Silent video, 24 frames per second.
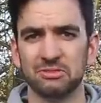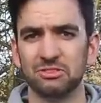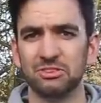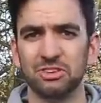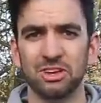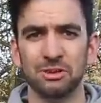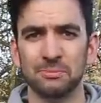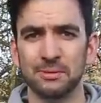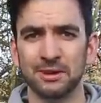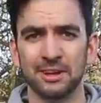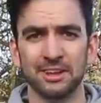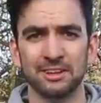
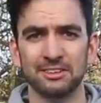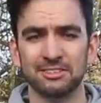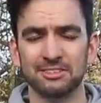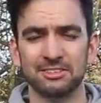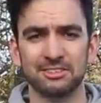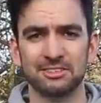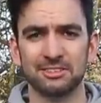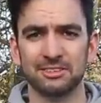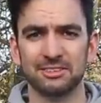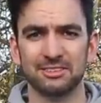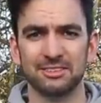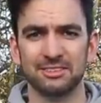2
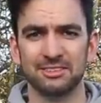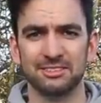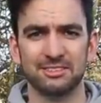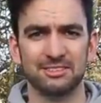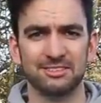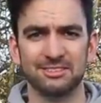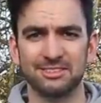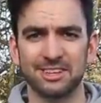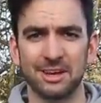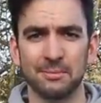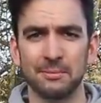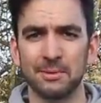minutes,
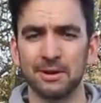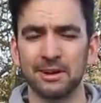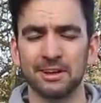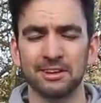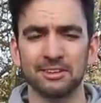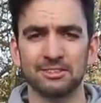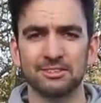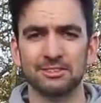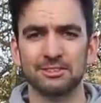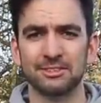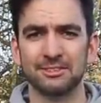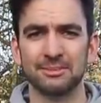10
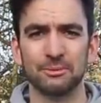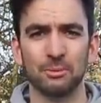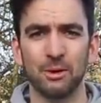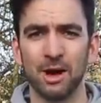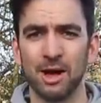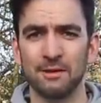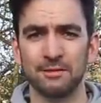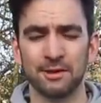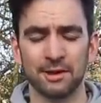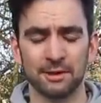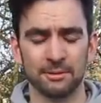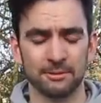minutes,
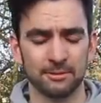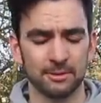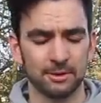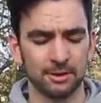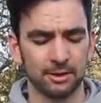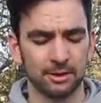whatever.